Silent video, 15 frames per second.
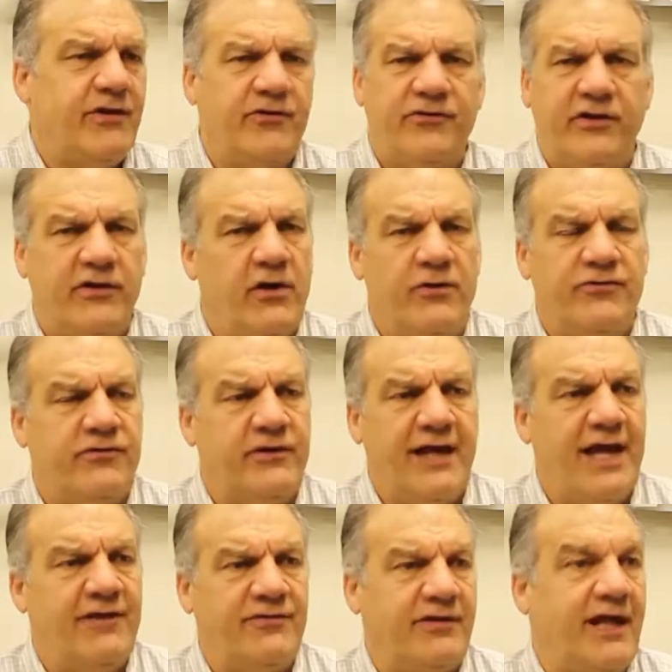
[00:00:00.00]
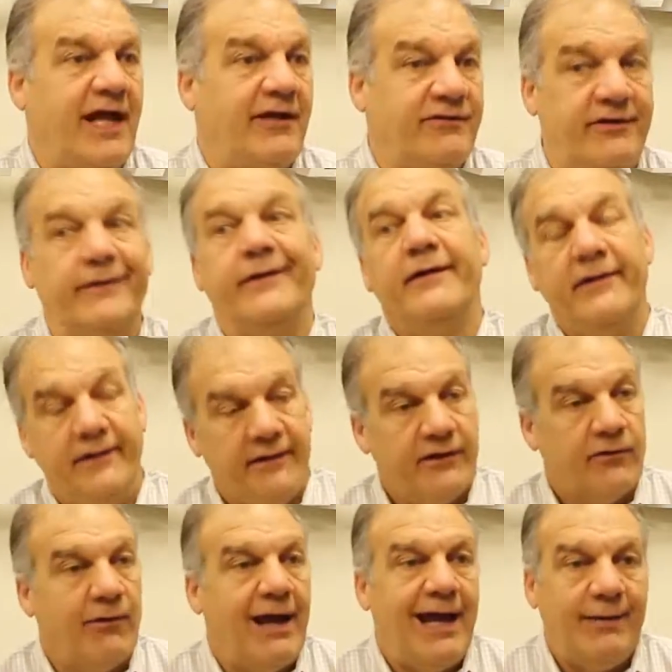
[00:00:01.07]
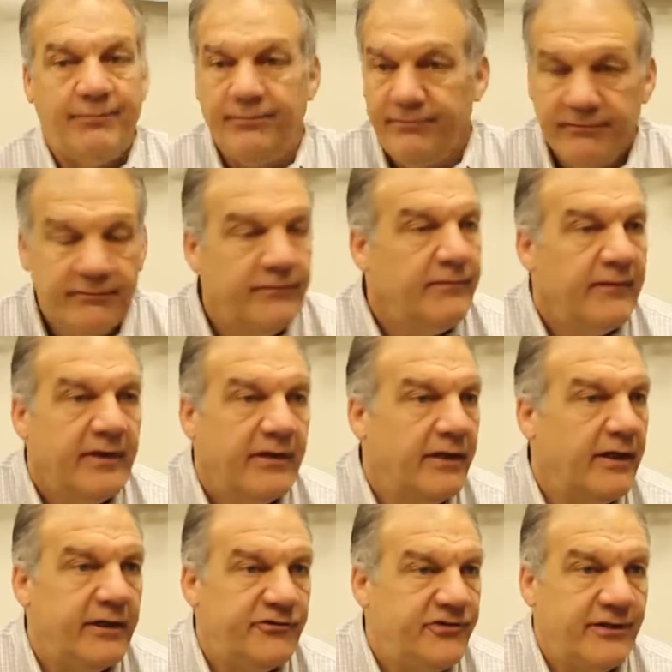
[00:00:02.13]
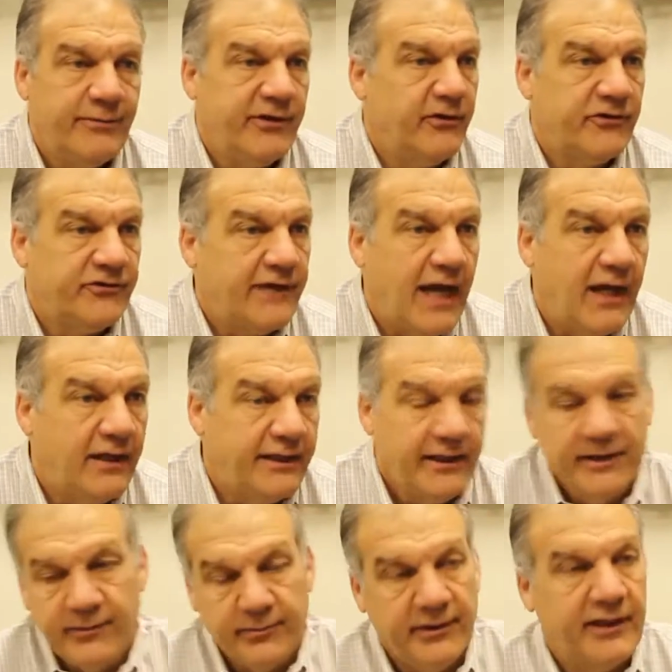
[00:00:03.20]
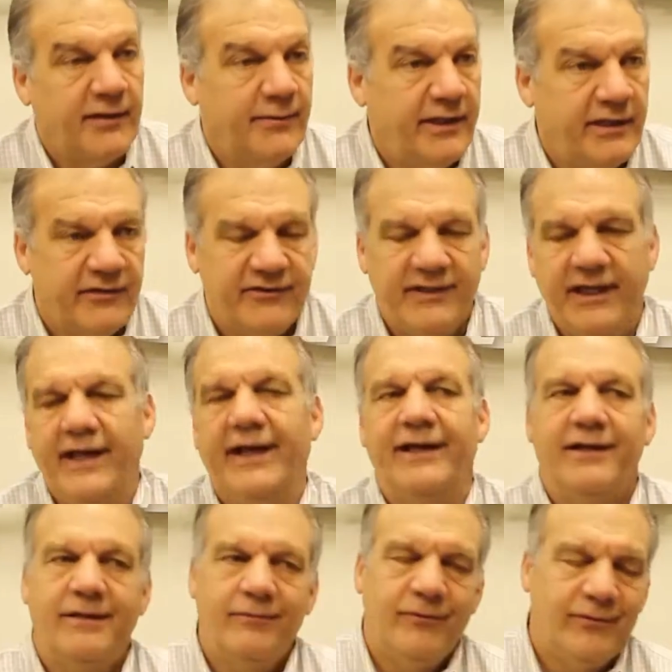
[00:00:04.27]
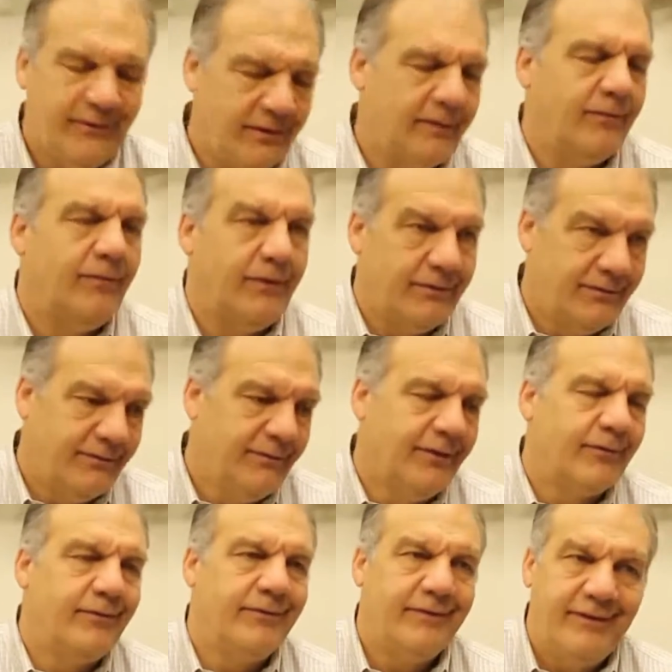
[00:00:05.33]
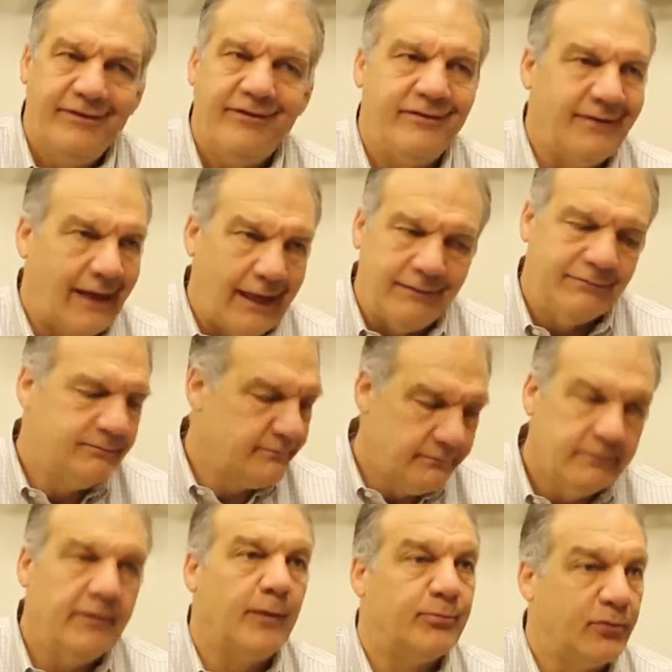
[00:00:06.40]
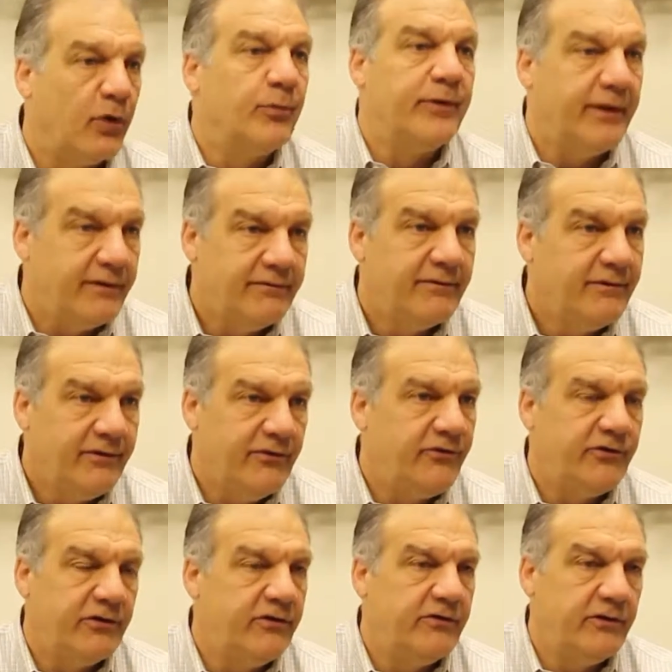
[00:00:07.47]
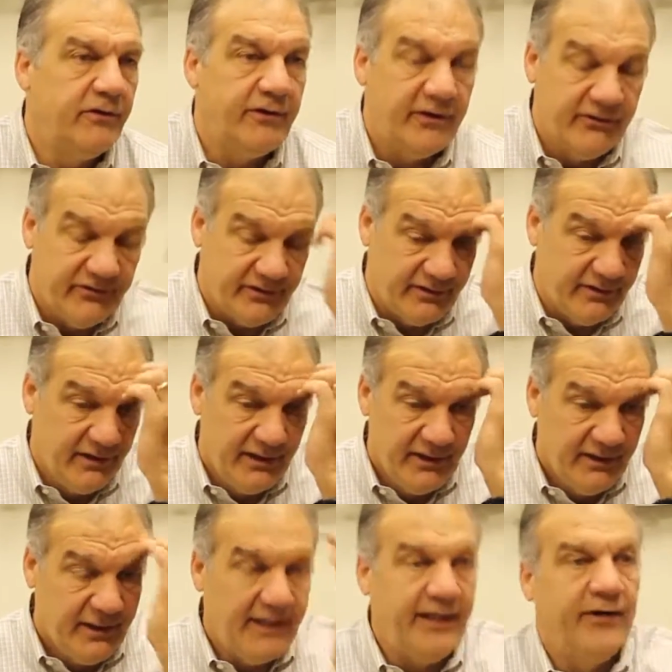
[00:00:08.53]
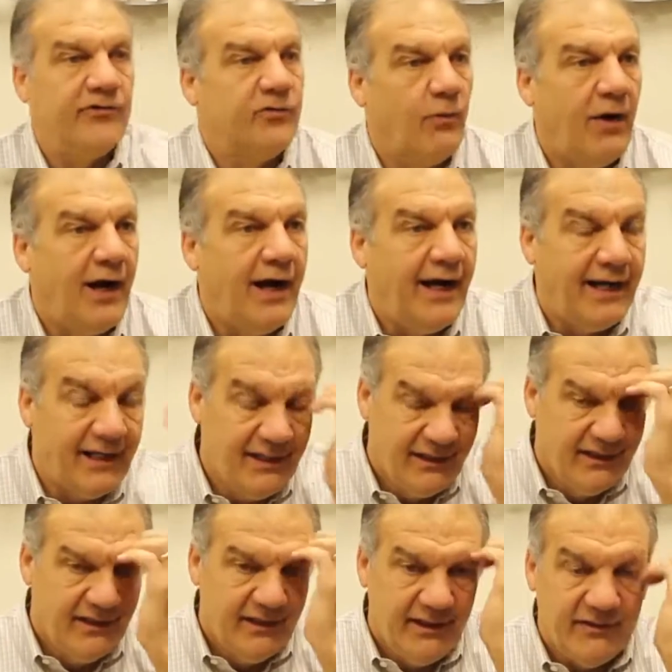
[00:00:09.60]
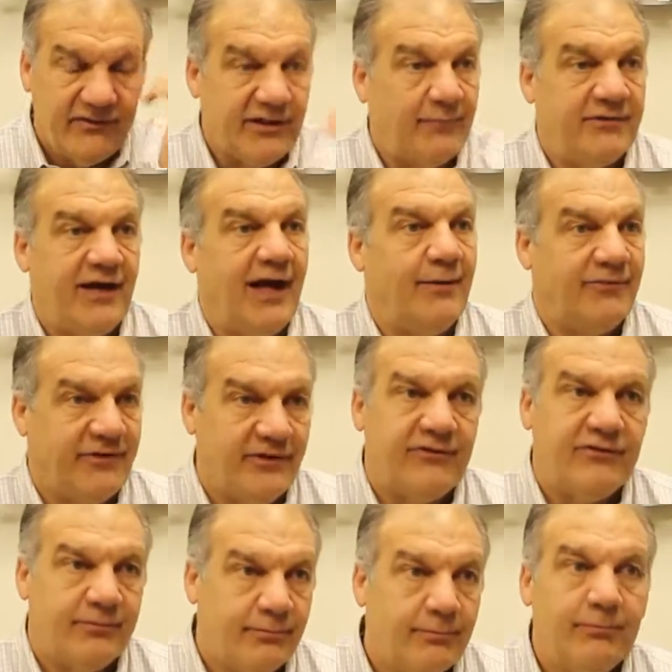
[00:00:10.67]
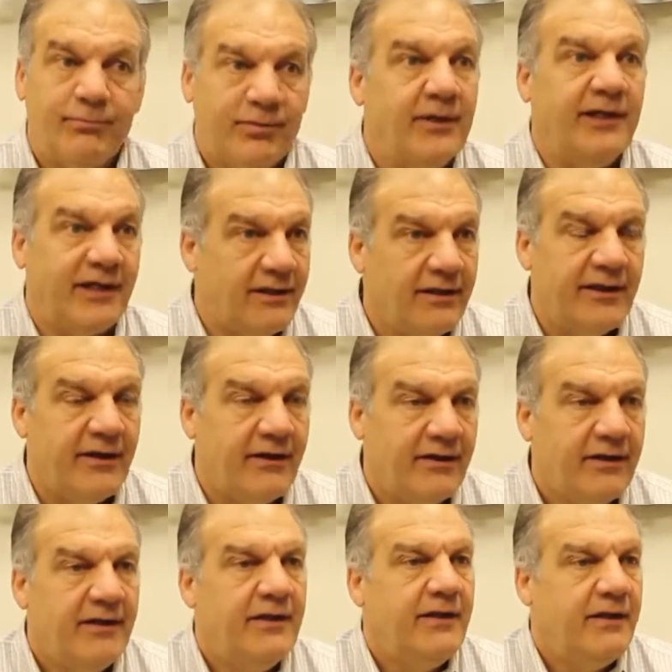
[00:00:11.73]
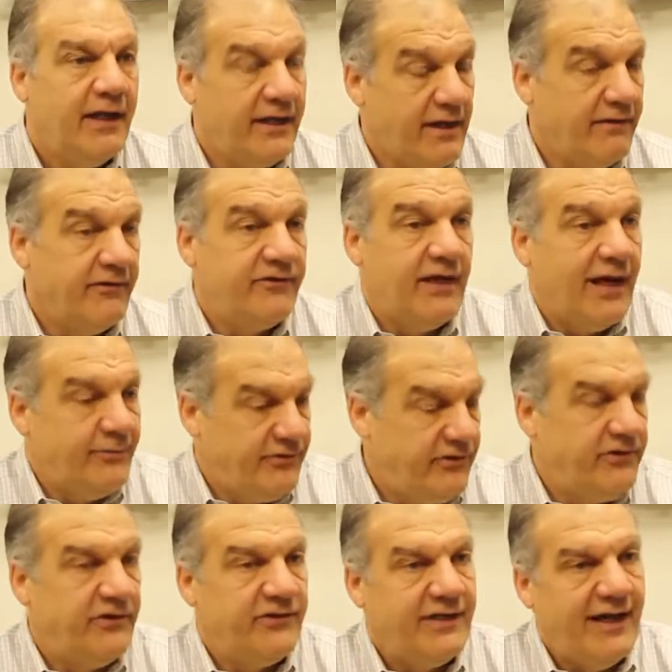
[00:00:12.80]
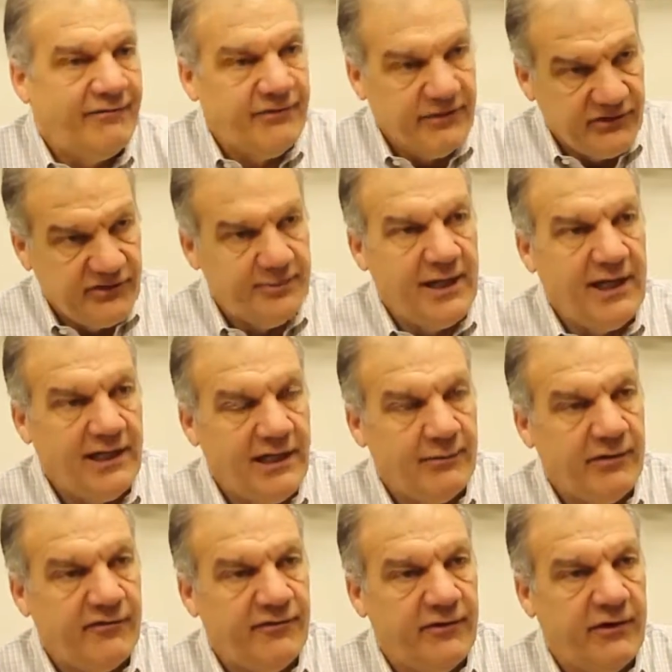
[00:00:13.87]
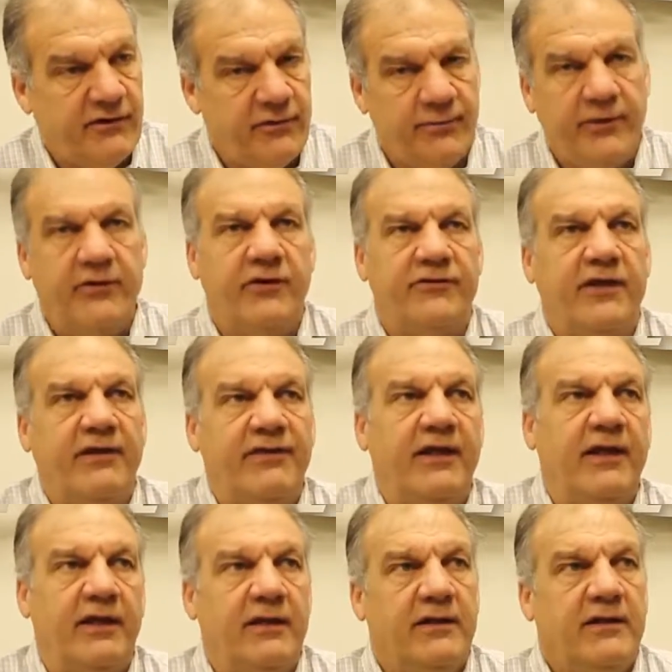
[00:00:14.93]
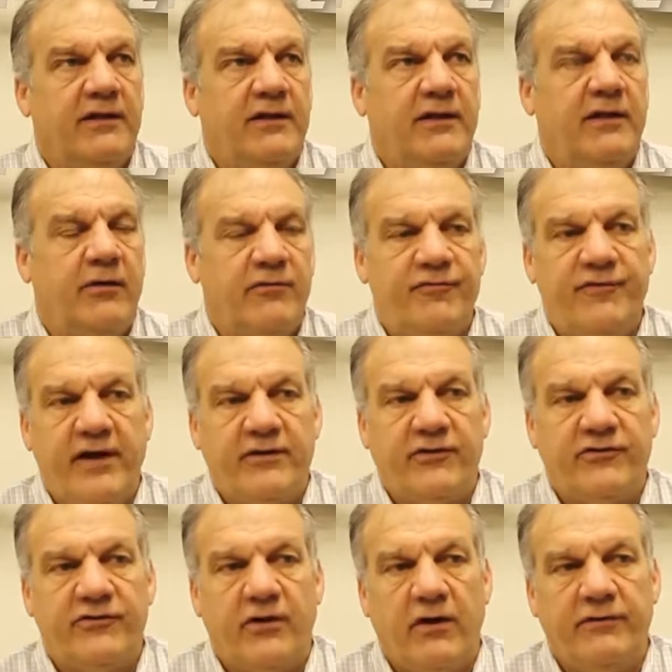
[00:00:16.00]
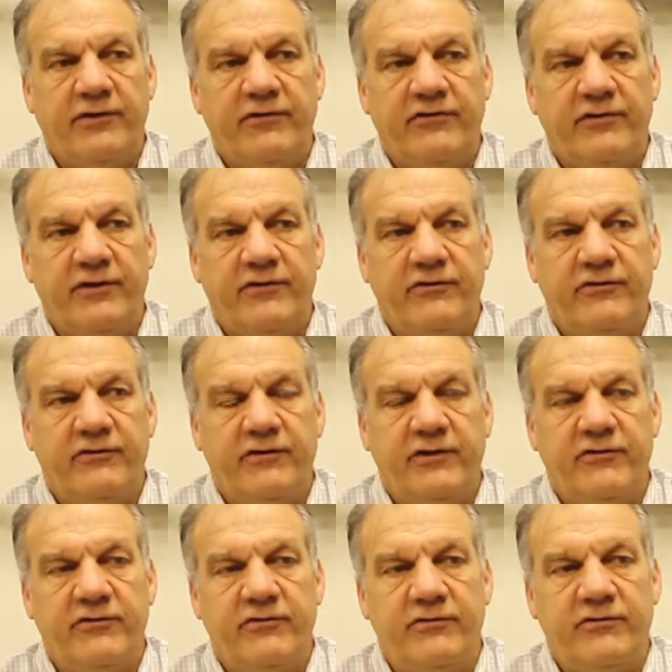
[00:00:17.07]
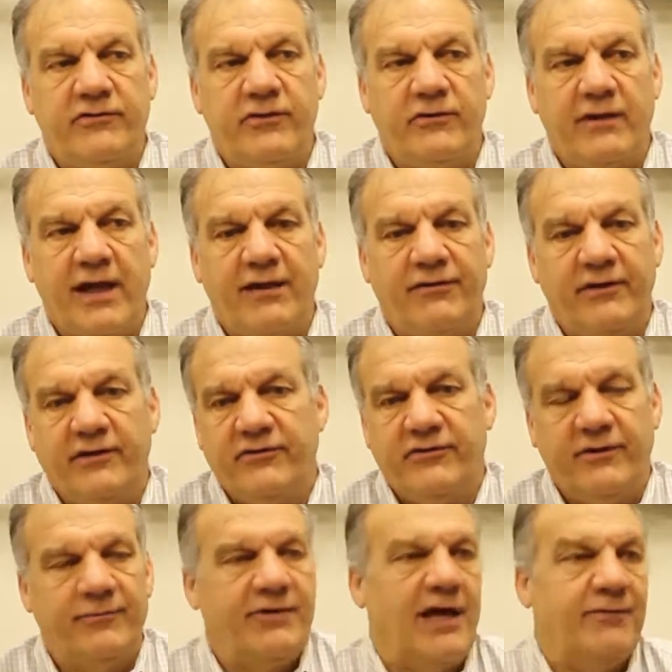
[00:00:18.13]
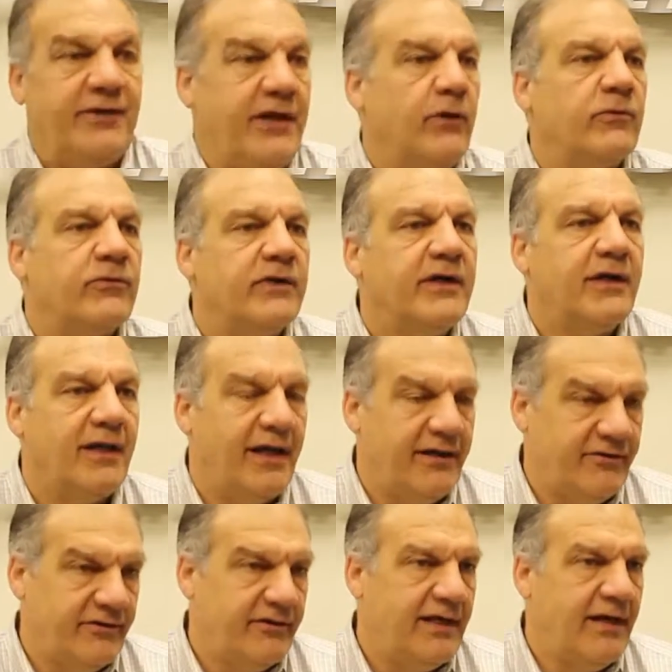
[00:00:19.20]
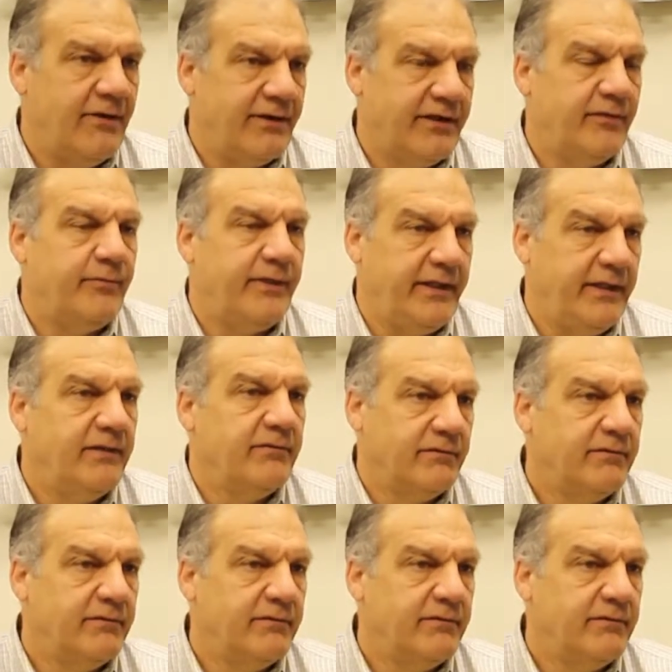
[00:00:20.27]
there's a coach that hasn't had to grab Jimmy or Sally and bring them in and say, hey, well, look, this is not appropriate. You shouldn't do this, and here's why. And sometimes it's pretty clear, and other times you just have to explain a little bit further, because I think, in fairness to all these student athletes, sometimes they don't realize how it can be